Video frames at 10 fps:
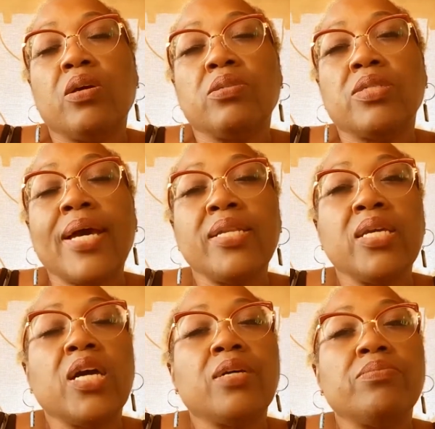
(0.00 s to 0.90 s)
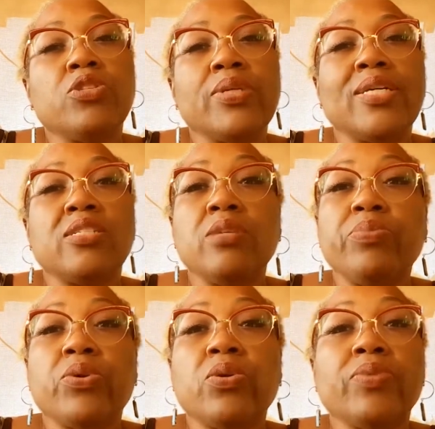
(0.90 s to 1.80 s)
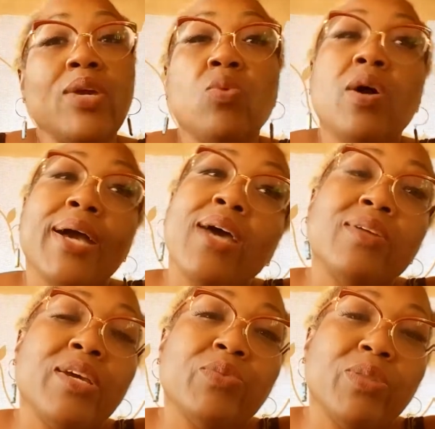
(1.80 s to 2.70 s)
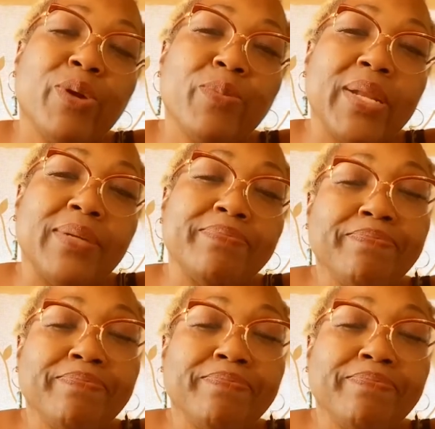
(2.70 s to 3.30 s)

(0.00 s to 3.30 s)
signing up to get temporal. They walk out of there with permanent.